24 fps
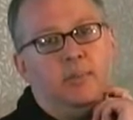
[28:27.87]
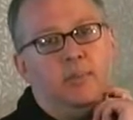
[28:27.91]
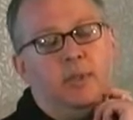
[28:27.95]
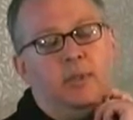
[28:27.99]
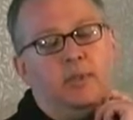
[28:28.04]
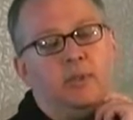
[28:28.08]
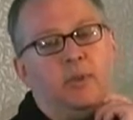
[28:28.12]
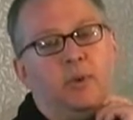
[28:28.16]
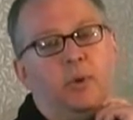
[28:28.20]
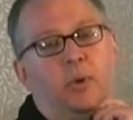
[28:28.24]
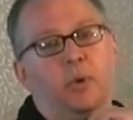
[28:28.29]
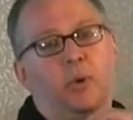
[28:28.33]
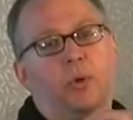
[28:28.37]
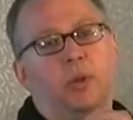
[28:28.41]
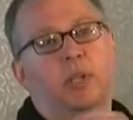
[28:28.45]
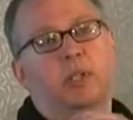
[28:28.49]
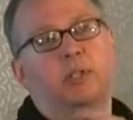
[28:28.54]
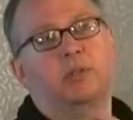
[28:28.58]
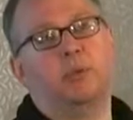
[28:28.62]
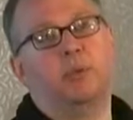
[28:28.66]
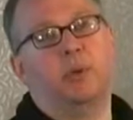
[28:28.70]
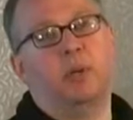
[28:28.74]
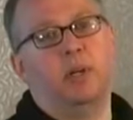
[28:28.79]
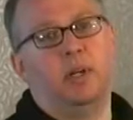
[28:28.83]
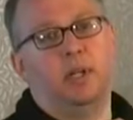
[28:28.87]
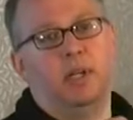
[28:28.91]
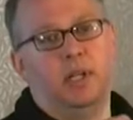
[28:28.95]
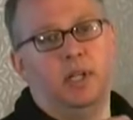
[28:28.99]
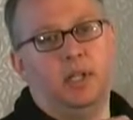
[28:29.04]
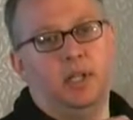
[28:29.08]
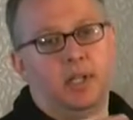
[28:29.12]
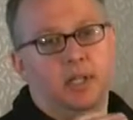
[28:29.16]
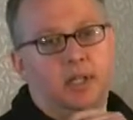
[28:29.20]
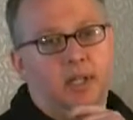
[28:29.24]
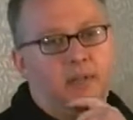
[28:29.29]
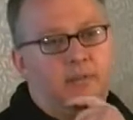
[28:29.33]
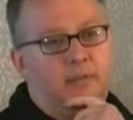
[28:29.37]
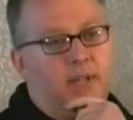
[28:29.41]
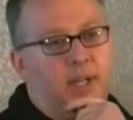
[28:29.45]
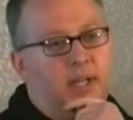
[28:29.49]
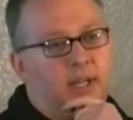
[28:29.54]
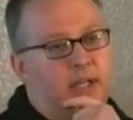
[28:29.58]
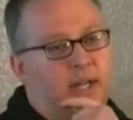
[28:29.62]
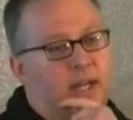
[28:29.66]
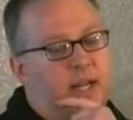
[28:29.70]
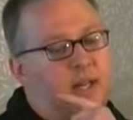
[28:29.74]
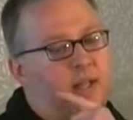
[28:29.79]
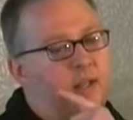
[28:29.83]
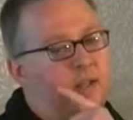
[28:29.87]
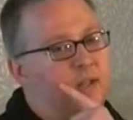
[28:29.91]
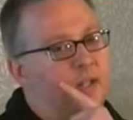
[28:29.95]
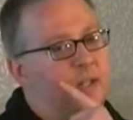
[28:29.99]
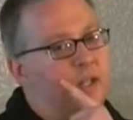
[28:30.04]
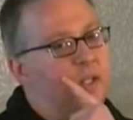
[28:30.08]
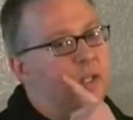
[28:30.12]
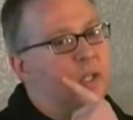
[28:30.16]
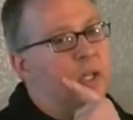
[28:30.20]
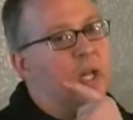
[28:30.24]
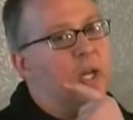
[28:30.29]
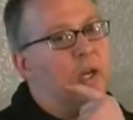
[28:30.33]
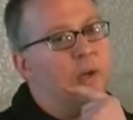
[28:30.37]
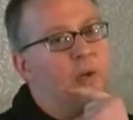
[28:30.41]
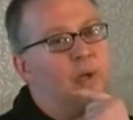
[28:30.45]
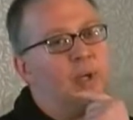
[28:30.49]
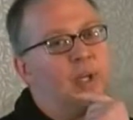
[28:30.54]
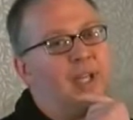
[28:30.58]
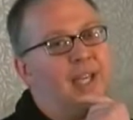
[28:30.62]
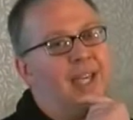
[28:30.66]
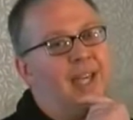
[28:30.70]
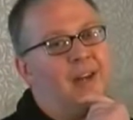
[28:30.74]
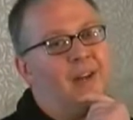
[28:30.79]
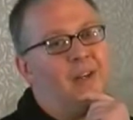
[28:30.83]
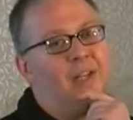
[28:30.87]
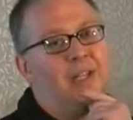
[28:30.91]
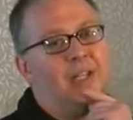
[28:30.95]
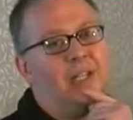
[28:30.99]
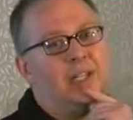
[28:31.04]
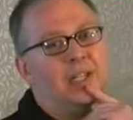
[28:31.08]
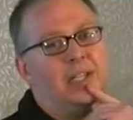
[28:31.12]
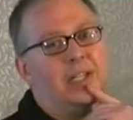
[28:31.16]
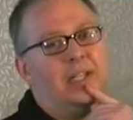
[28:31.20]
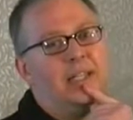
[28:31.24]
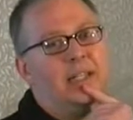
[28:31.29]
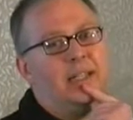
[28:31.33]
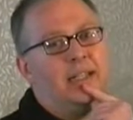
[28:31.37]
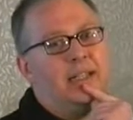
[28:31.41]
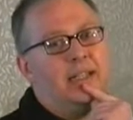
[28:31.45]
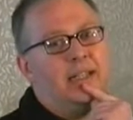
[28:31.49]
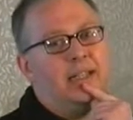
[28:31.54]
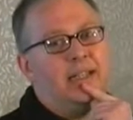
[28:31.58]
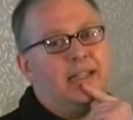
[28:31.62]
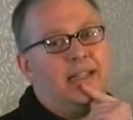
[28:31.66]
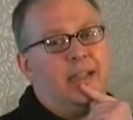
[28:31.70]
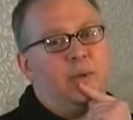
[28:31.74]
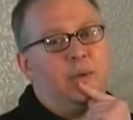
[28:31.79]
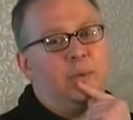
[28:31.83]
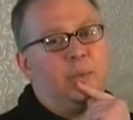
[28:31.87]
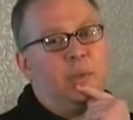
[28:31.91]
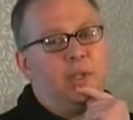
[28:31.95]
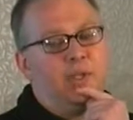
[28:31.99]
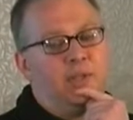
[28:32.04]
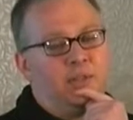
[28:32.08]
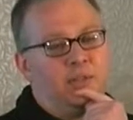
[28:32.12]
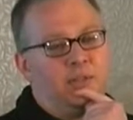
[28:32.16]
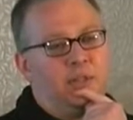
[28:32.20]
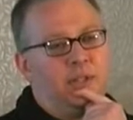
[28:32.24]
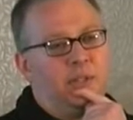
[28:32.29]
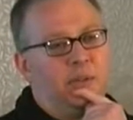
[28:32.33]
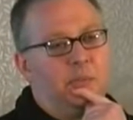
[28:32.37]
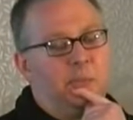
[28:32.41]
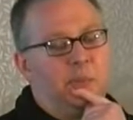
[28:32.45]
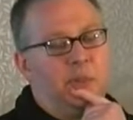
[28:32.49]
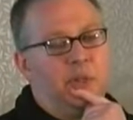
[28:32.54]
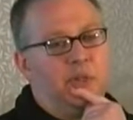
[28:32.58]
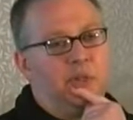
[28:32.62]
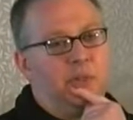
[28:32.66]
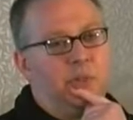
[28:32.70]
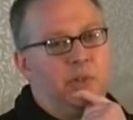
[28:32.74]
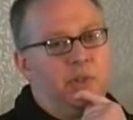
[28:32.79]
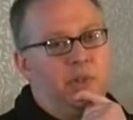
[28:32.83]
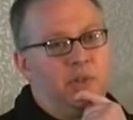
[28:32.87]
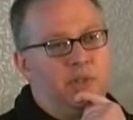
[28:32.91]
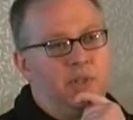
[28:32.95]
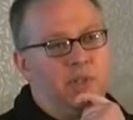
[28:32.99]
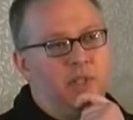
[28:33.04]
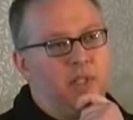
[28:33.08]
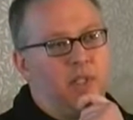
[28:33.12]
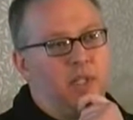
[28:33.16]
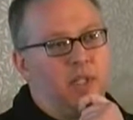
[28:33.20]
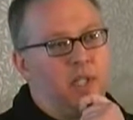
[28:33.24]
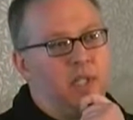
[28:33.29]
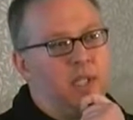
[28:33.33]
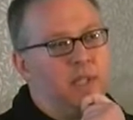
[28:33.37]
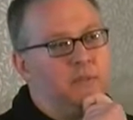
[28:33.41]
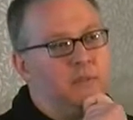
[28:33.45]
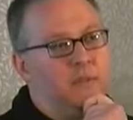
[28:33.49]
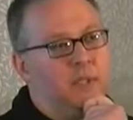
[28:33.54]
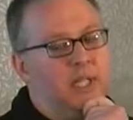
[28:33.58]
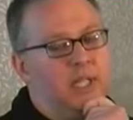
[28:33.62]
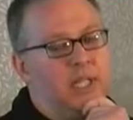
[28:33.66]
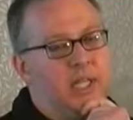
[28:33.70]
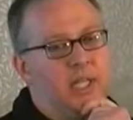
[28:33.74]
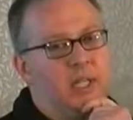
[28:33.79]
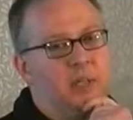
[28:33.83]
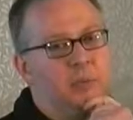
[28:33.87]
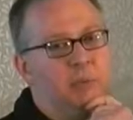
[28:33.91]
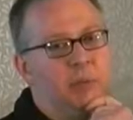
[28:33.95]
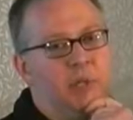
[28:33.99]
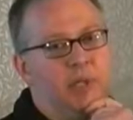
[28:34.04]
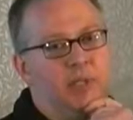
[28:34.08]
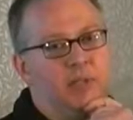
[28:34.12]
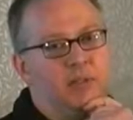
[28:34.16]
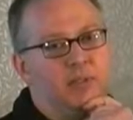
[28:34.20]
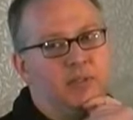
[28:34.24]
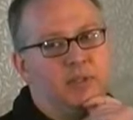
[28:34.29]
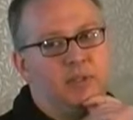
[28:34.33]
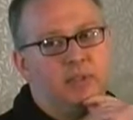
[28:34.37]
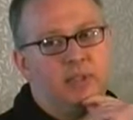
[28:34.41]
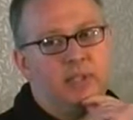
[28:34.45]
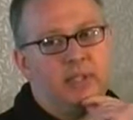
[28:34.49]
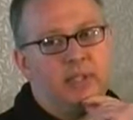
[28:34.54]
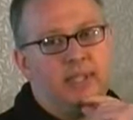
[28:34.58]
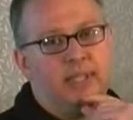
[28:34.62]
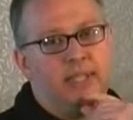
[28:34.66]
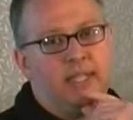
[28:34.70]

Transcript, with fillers: I mean, there's a holy trinity of technology in Cuyahoga County, and that would be the city of Beachwood, the city of Cleveland, and Independence.